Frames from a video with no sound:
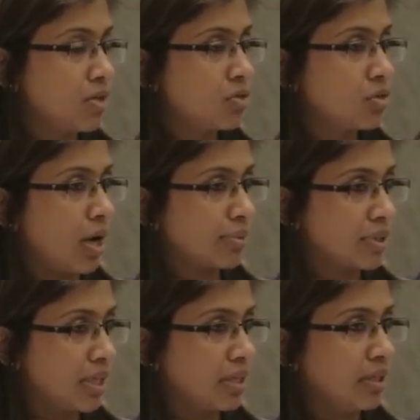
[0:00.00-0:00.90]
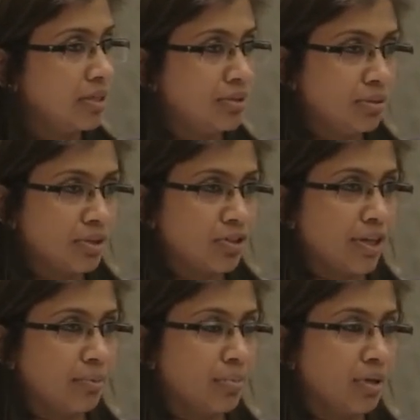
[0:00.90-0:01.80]
So I was taken into a
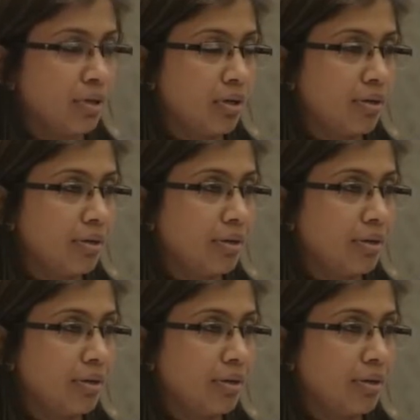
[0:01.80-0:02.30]
chamber,